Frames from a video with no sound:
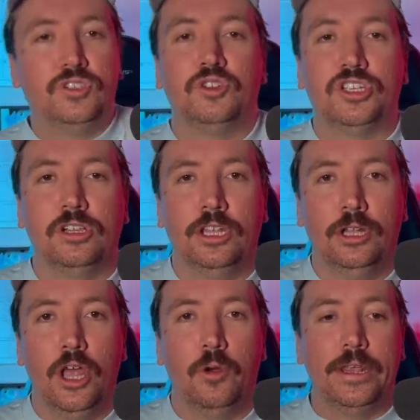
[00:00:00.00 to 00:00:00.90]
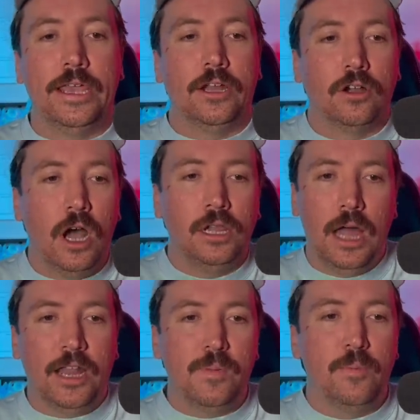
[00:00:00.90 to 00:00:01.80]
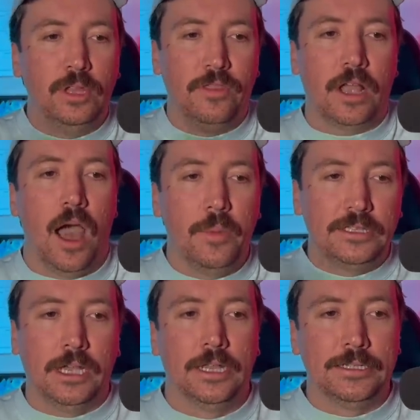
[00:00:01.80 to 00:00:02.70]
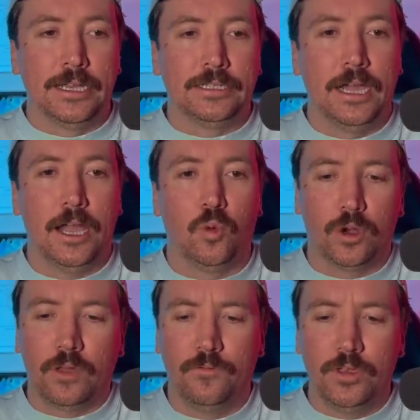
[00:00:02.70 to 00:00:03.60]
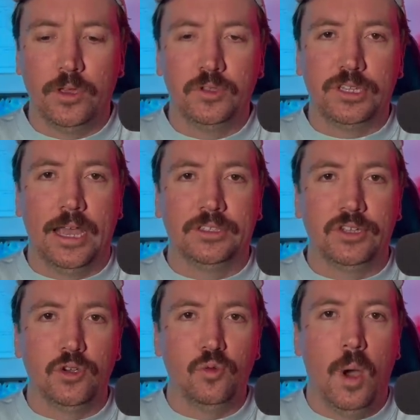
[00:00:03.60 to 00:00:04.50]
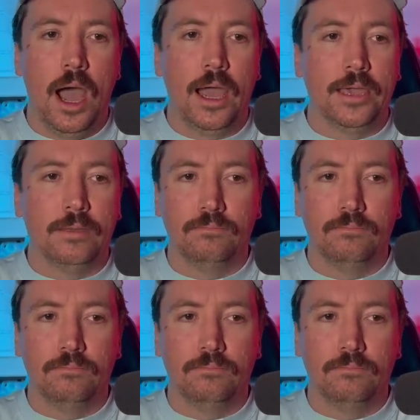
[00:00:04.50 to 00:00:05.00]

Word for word: just a little note here, a lot of people in the comments on TikTok were confused as to why